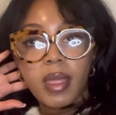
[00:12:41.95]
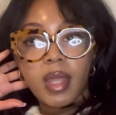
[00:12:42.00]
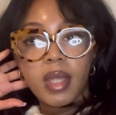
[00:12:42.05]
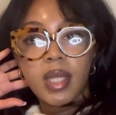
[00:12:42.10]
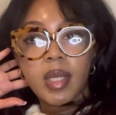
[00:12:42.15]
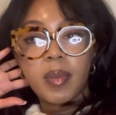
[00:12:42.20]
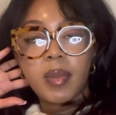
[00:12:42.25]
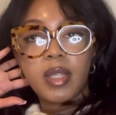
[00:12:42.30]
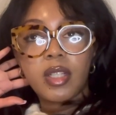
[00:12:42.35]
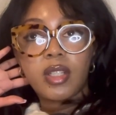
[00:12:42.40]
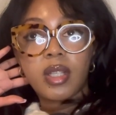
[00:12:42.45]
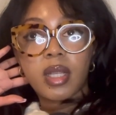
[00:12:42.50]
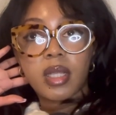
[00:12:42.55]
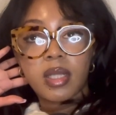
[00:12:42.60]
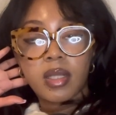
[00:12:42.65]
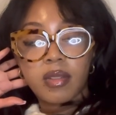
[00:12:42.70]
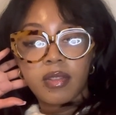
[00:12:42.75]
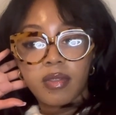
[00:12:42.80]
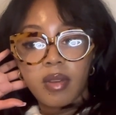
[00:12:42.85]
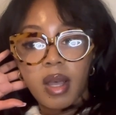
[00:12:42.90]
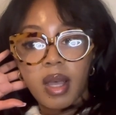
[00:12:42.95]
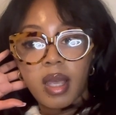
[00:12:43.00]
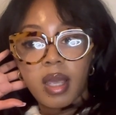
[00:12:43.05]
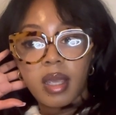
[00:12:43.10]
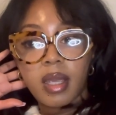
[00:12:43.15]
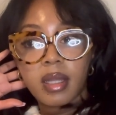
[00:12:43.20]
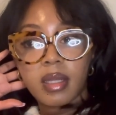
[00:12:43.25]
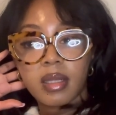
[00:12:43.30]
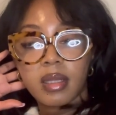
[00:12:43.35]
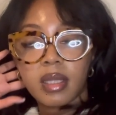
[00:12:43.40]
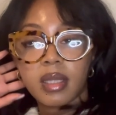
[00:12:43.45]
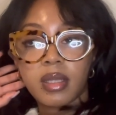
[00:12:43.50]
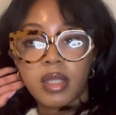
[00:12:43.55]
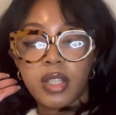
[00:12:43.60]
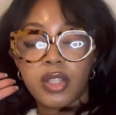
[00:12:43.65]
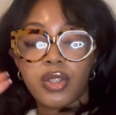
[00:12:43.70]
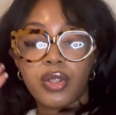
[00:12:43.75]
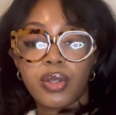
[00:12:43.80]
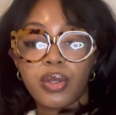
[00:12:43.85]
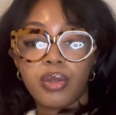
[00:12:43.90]
to be justified,
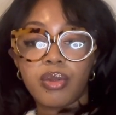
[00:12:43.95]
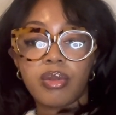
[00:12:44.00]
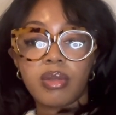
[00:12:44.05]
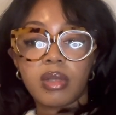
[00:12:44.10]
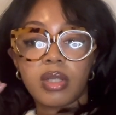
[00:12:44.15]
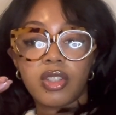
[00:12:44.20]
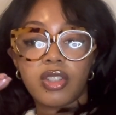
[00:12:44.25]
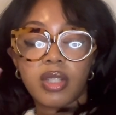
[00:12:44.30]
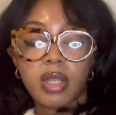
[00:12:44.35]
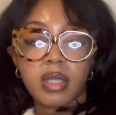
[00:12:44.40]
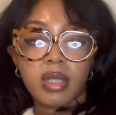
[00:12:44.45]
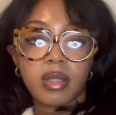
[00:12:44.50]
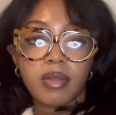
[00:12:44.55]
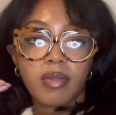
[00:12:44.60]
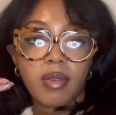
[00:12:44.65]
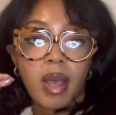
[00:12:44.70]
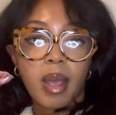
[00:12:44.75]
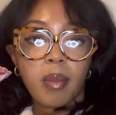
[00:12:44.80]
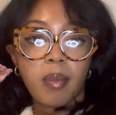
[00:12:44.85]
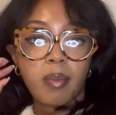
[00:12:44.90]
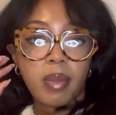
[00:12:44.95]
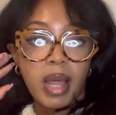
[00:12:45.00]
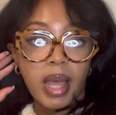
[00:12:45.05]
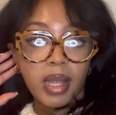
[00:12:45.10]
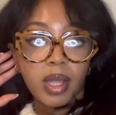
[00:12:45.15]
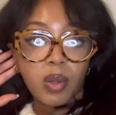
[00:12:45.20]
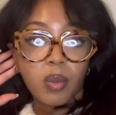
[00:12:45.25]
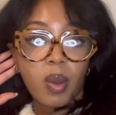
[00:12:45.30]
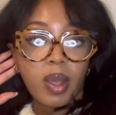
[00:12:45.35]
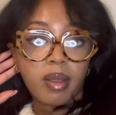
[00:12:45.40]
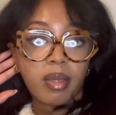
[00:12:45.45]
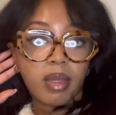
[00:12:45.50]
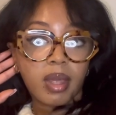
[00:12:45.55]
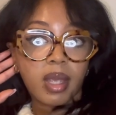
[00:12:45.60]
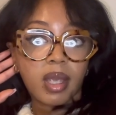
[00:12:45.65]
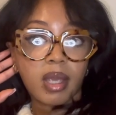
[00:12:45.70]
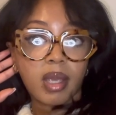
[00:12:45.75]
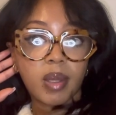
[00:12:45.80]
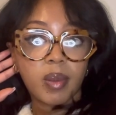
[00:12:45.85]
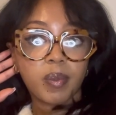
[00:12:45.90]
is used to justify black and white
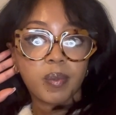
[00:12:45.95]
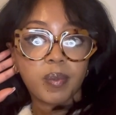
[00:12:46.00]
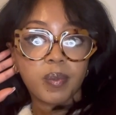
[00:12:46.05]
thinking.